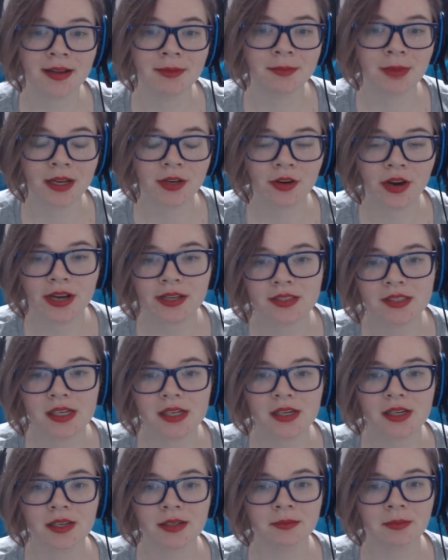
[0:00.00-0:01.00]
and my
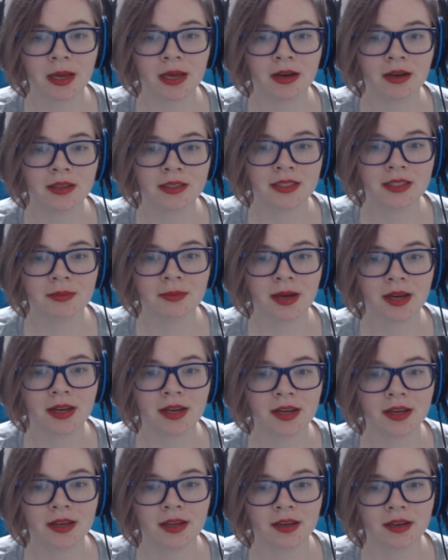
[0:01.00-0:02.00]
Granda and my aunt and
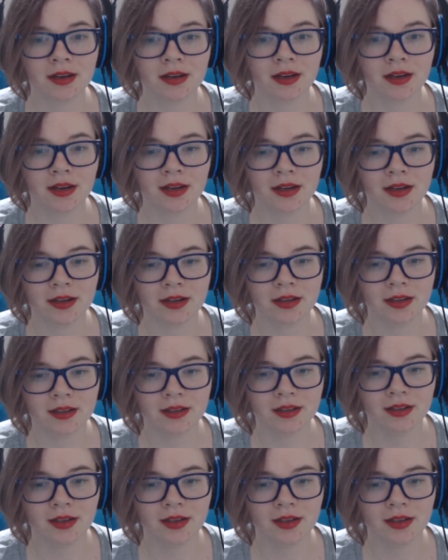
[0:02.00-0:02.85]
my uh,